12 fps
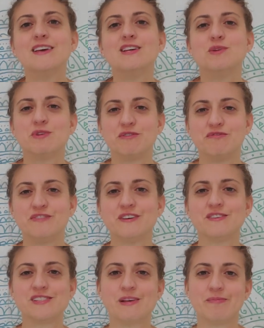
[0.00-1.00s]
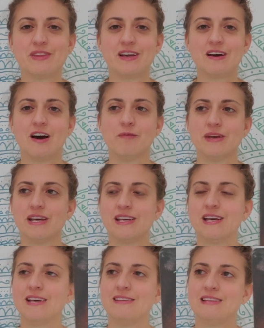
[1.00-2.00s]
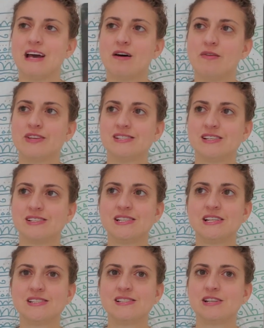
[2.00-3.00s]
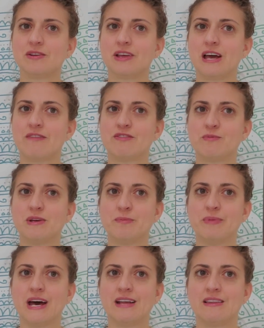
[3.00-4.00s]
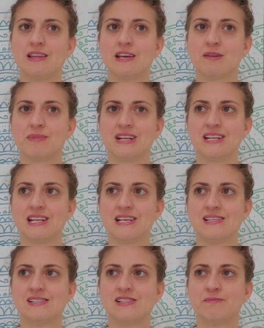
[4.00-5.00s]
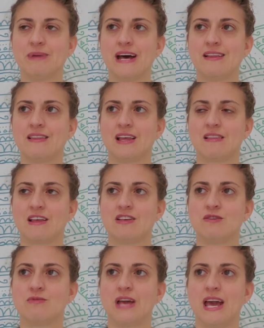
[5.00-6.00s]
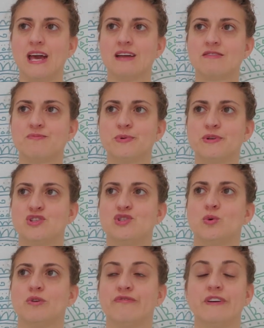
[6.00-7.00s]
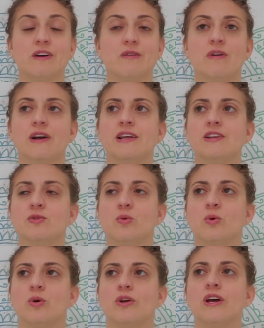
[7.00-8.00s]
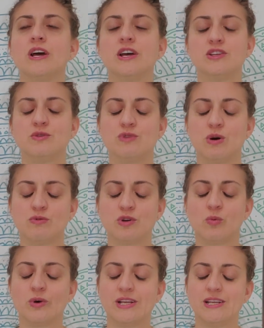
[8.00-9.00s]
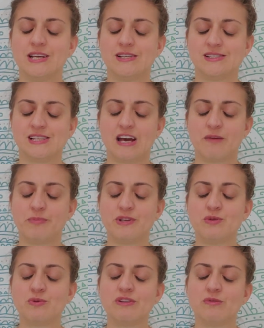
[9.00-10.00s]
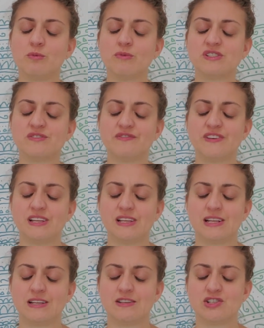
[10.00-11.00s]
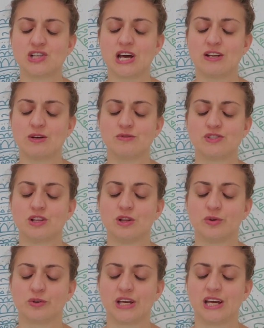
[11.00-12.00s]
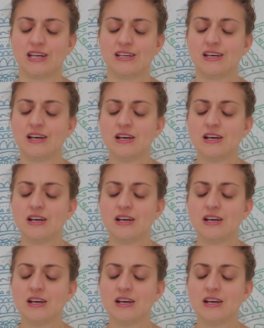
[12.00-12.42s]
You can feel something coming. Now, this doesn't necessarily have to be a bad thing, but it is a bad thing that you can't put your finger on it or you don't know what it is yet, but you can almost feel it in the shadows lurking.